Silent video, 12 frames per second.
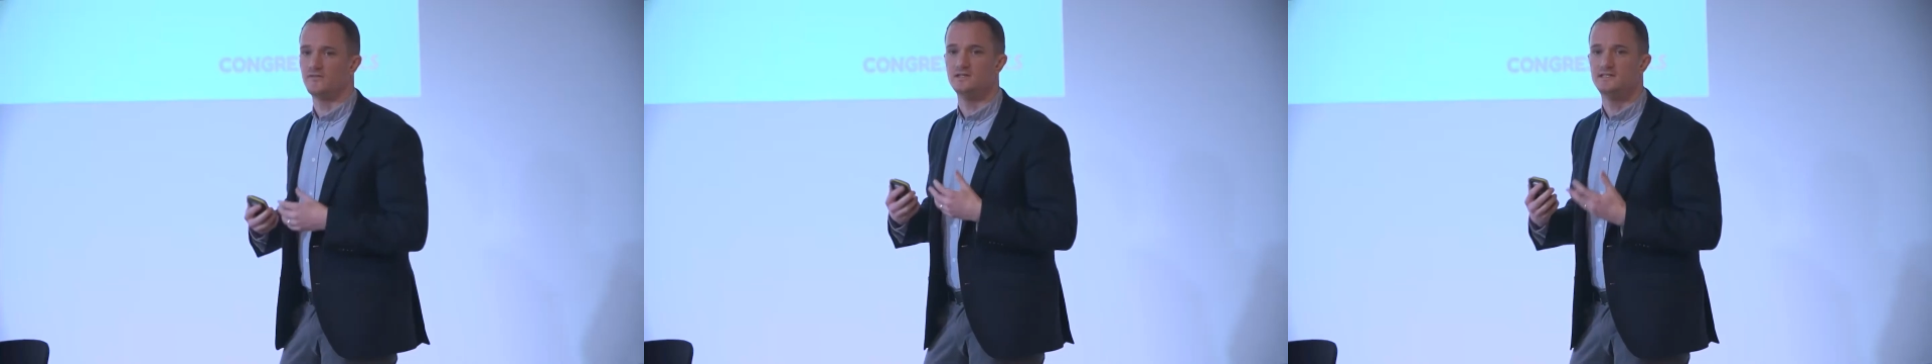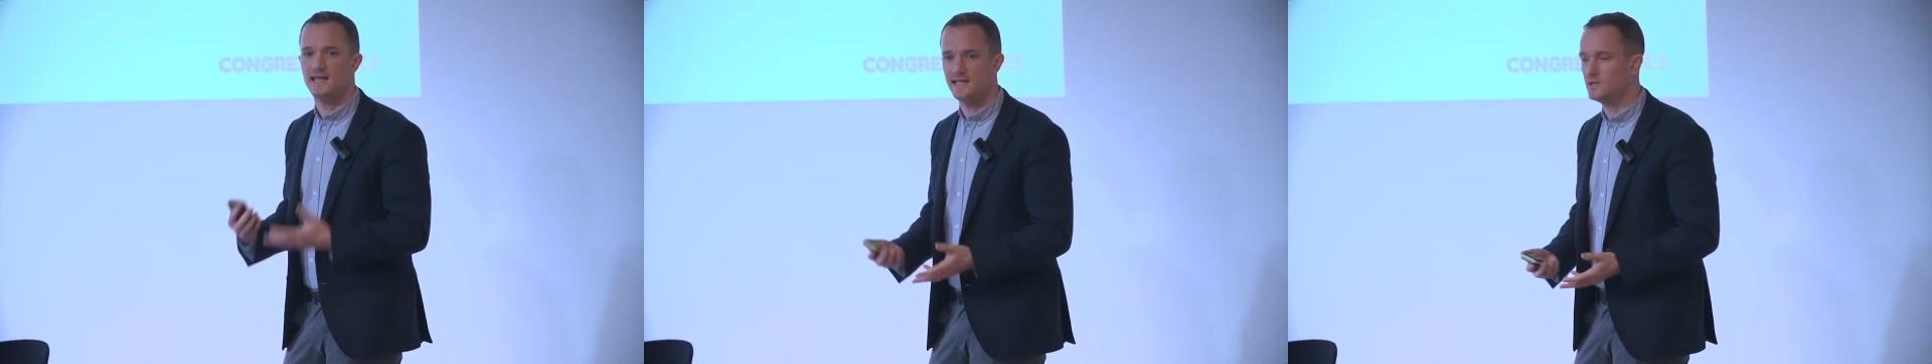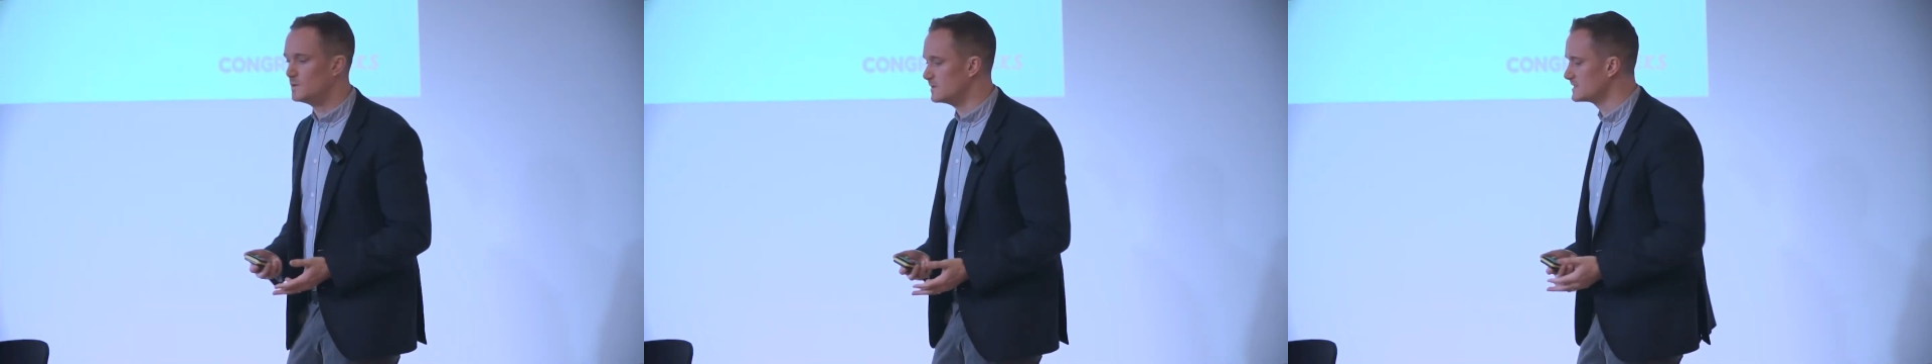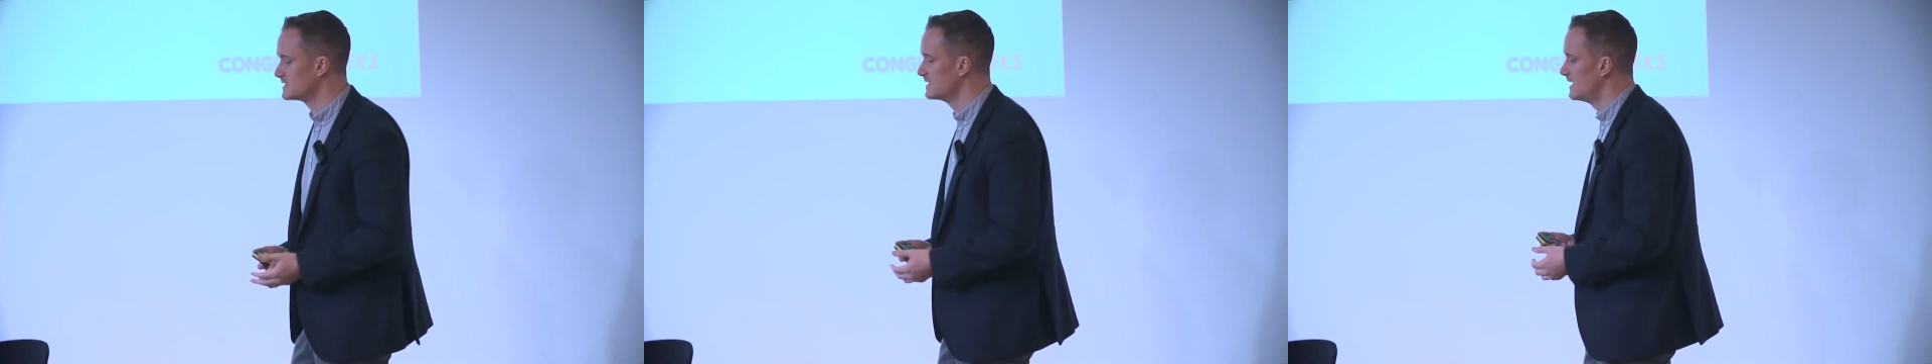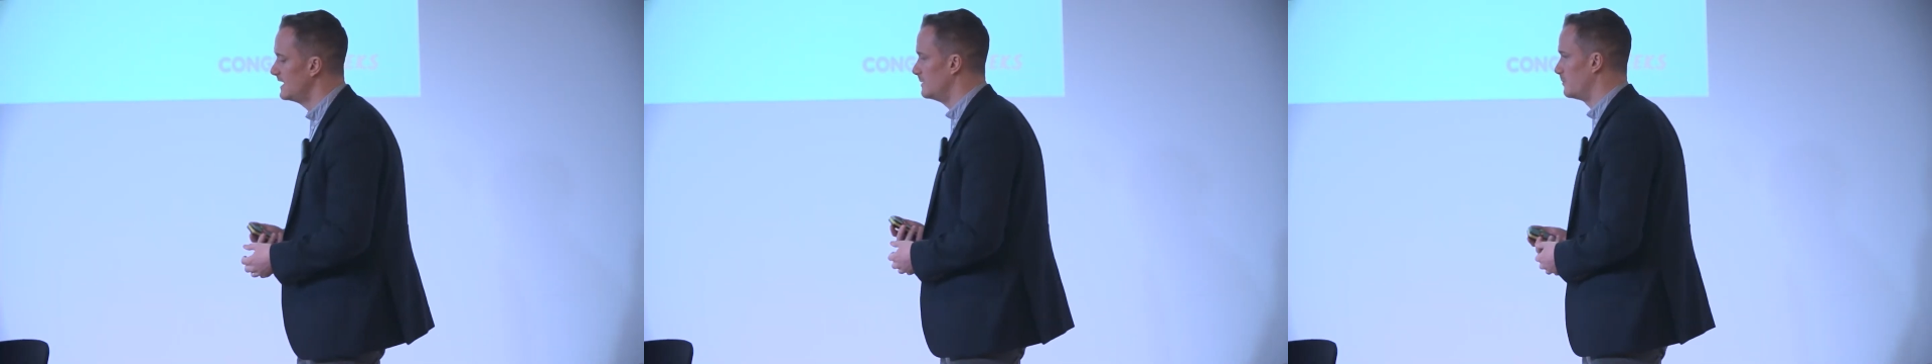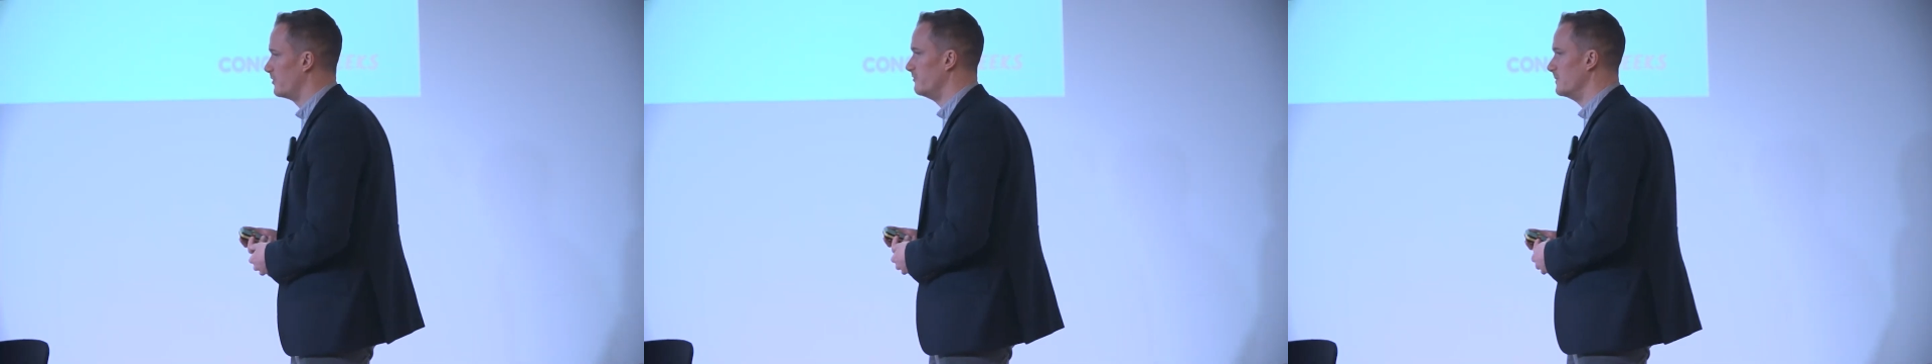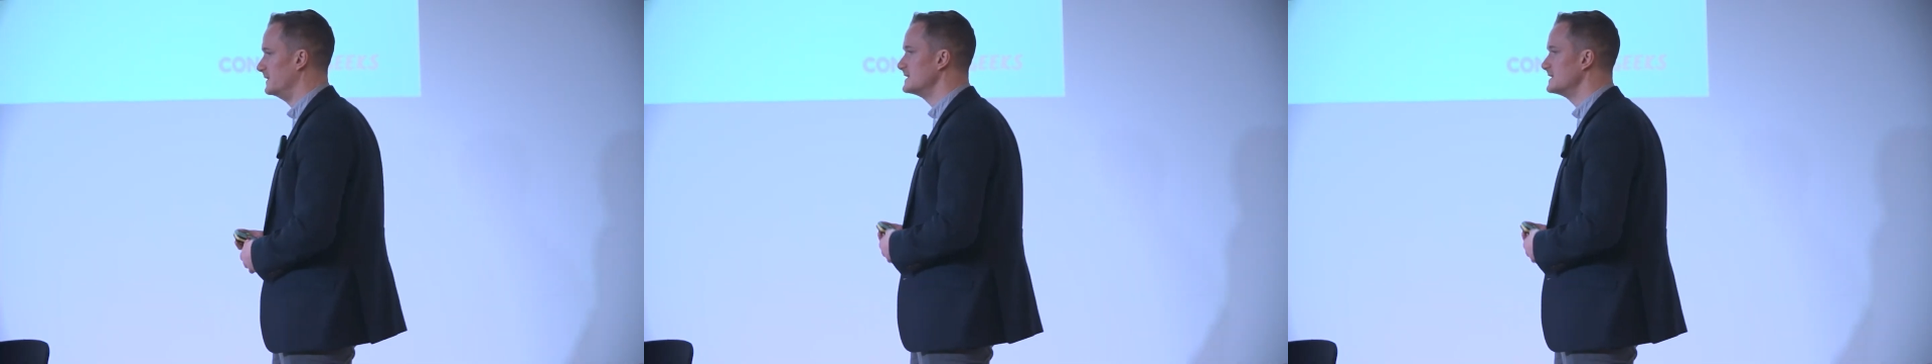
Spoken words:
continuous improvement.